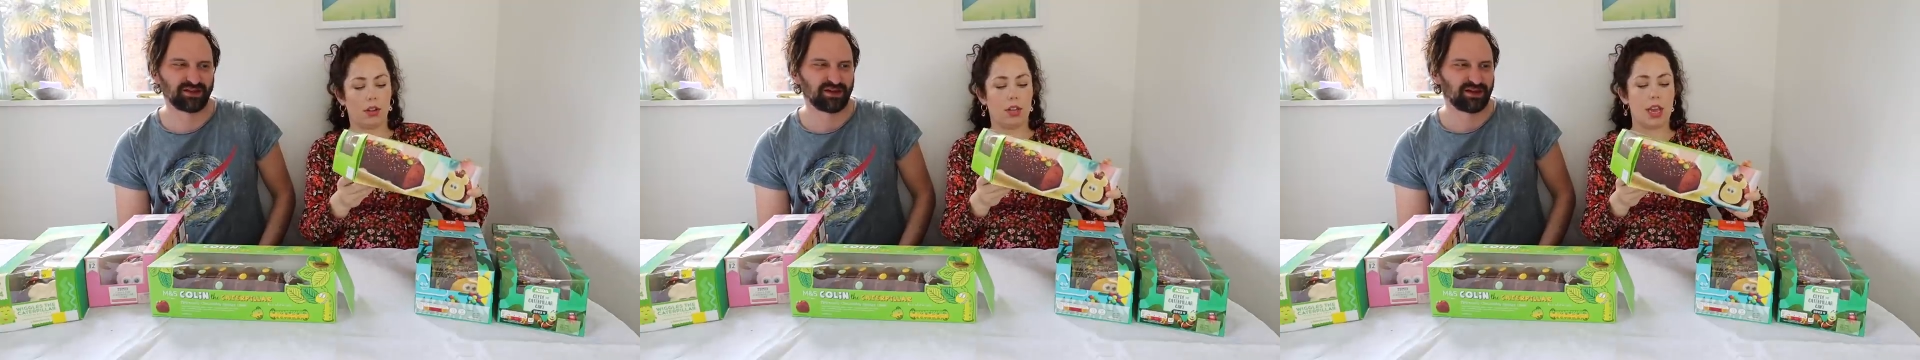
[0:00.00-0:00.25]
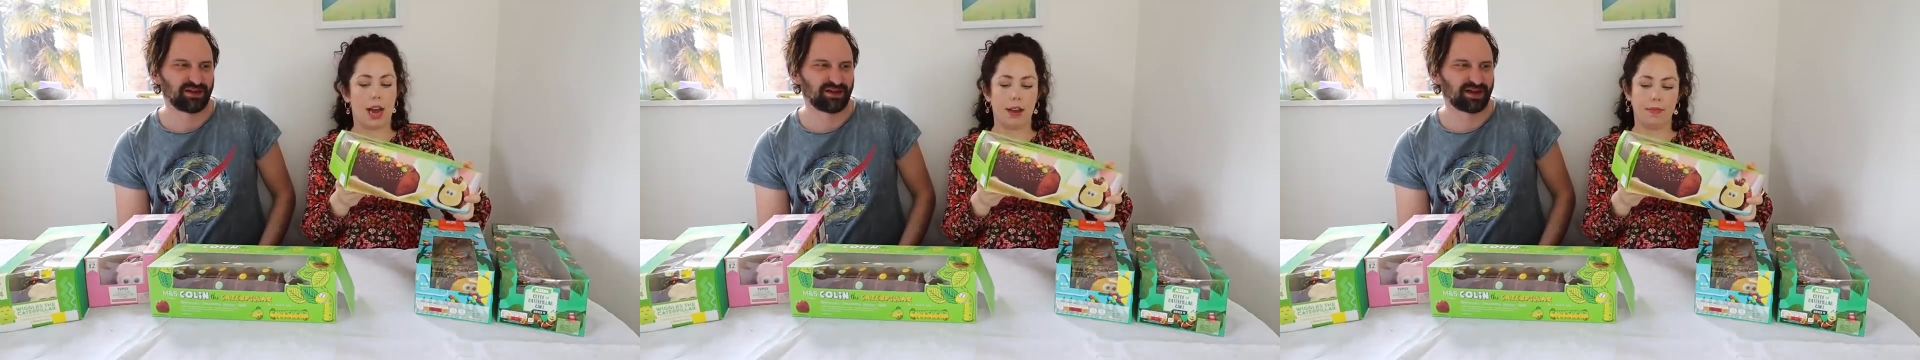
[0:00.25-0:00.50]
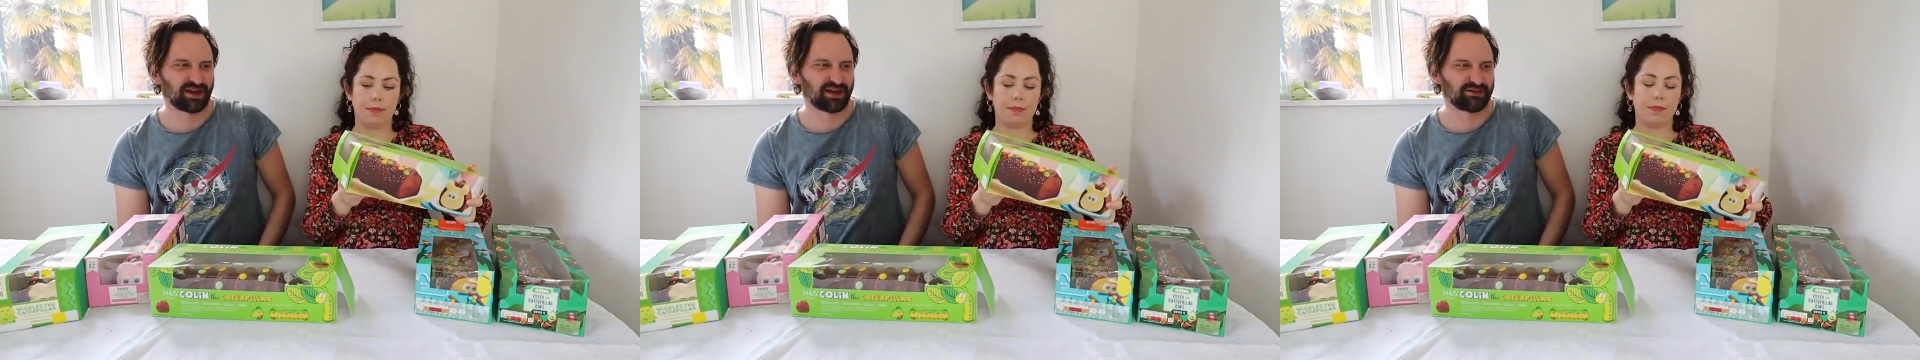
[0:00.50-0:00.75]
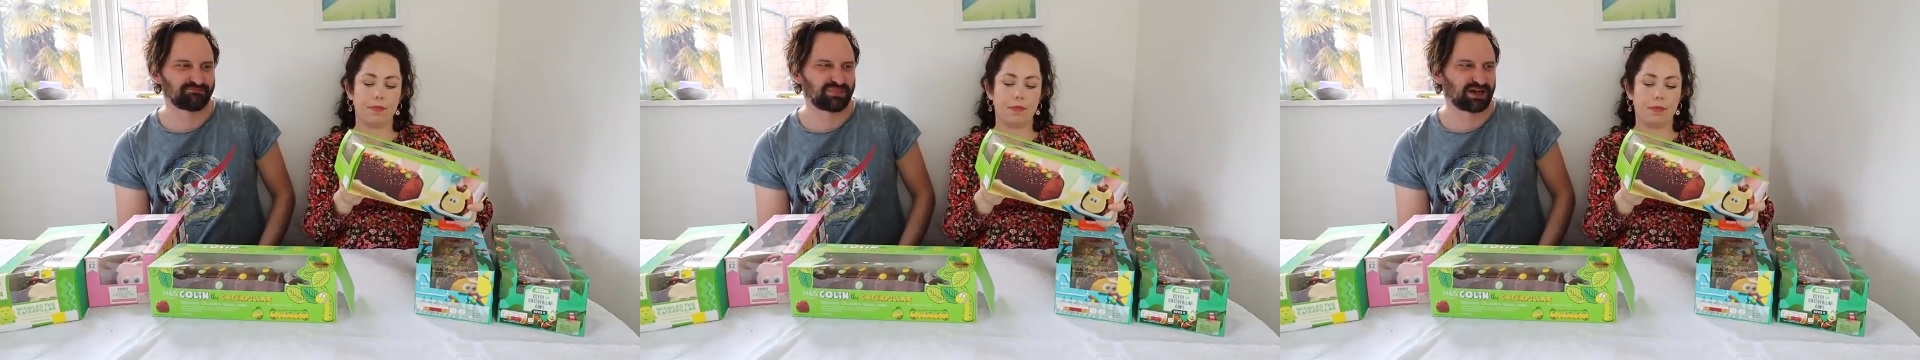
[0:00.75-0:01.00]
Speaker 1: Yeah.
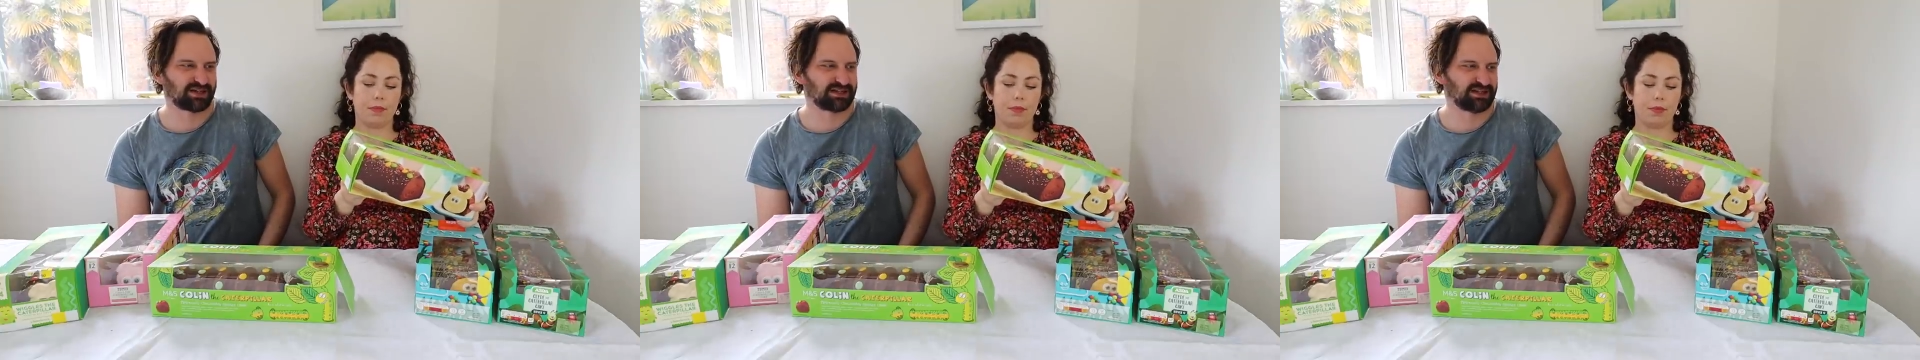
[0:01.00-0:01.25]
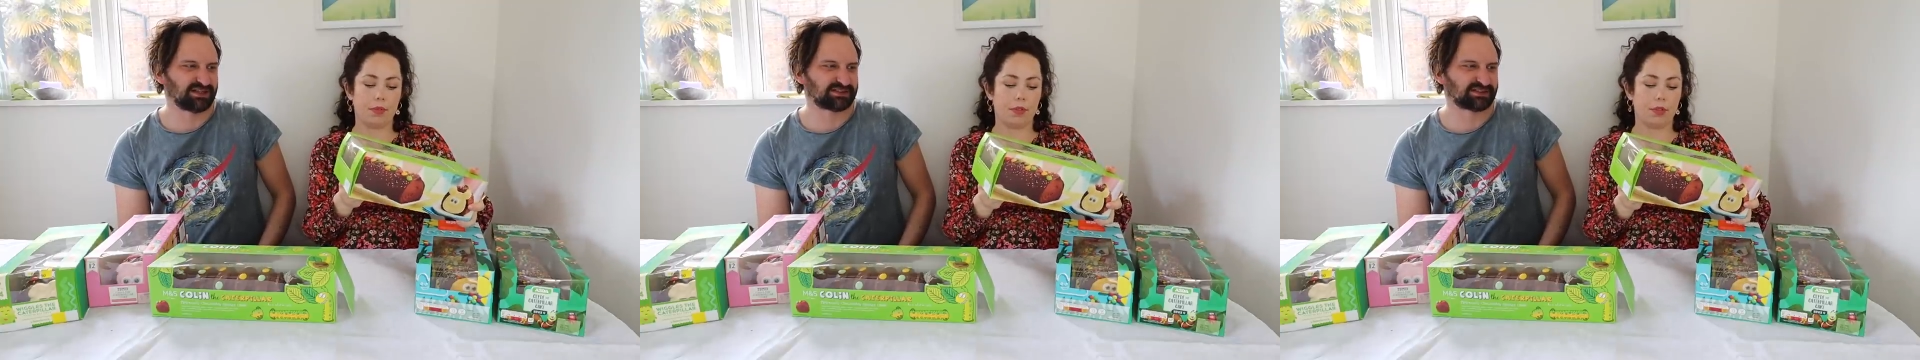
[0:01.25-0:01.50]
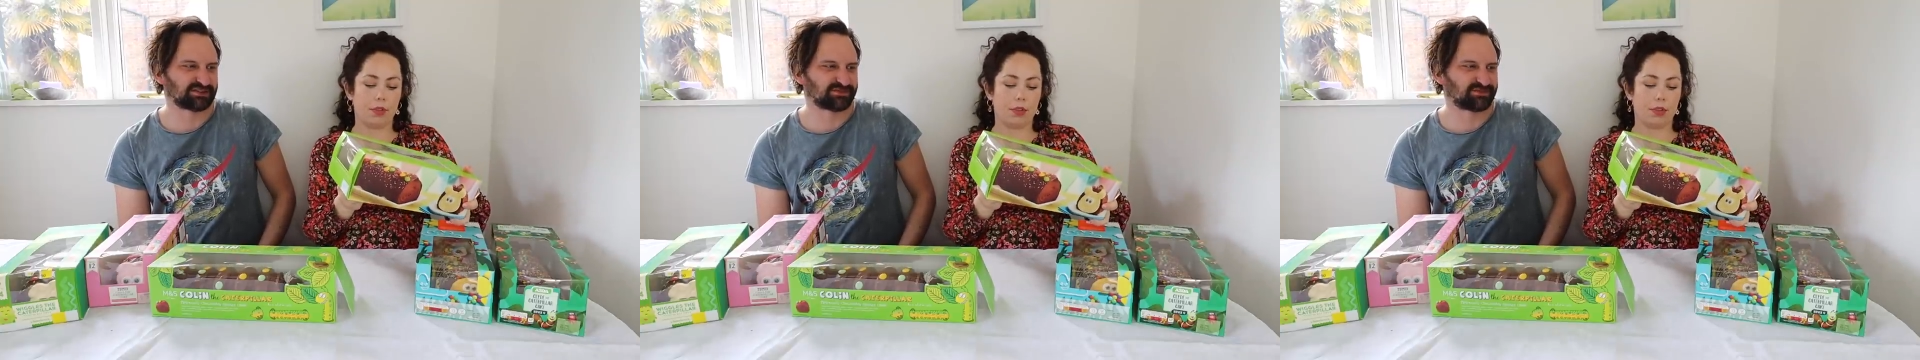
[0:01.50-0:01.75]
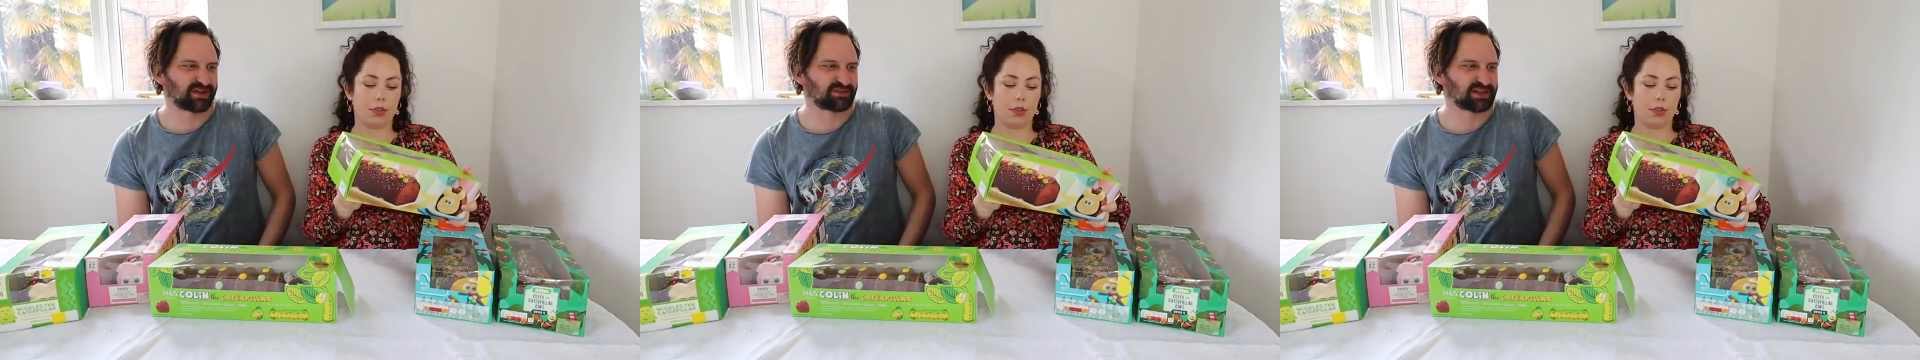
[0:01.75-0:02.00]
But it's
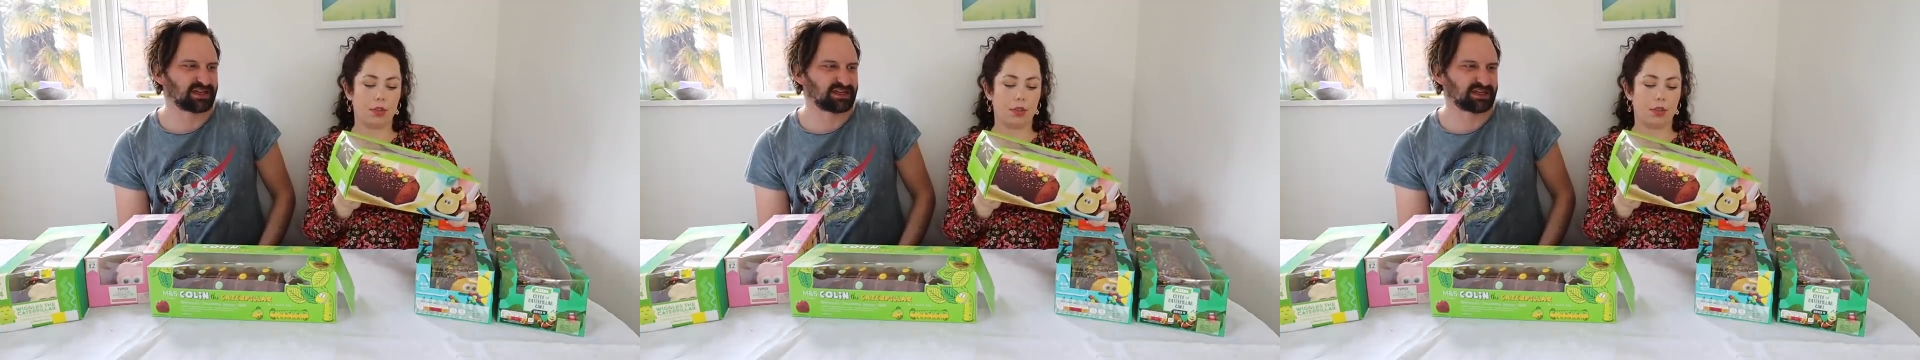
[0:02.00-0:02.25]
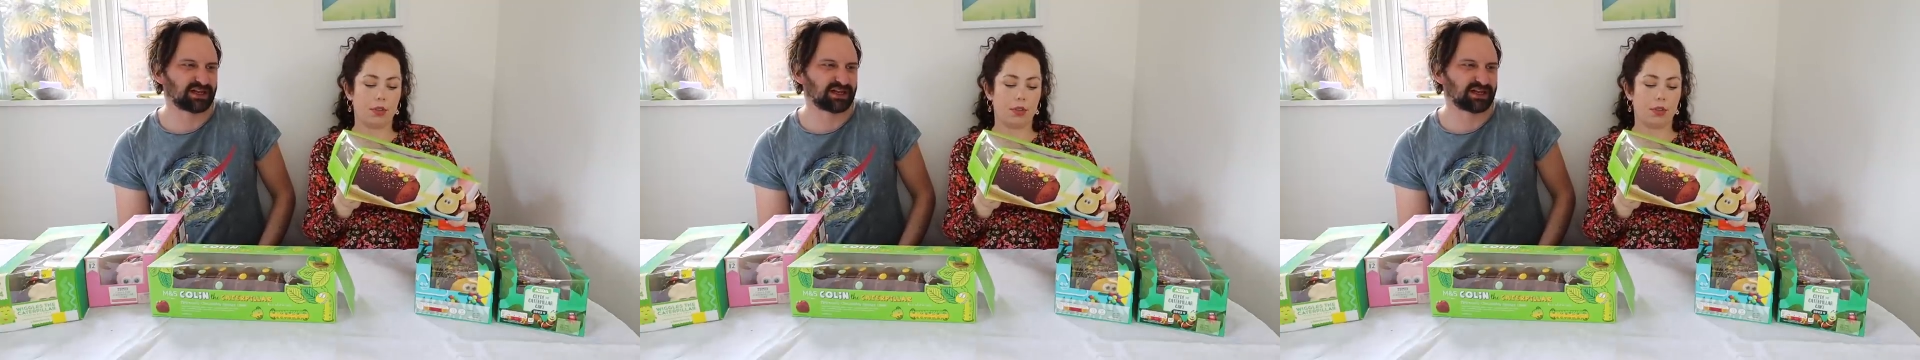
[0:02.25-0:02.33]
not very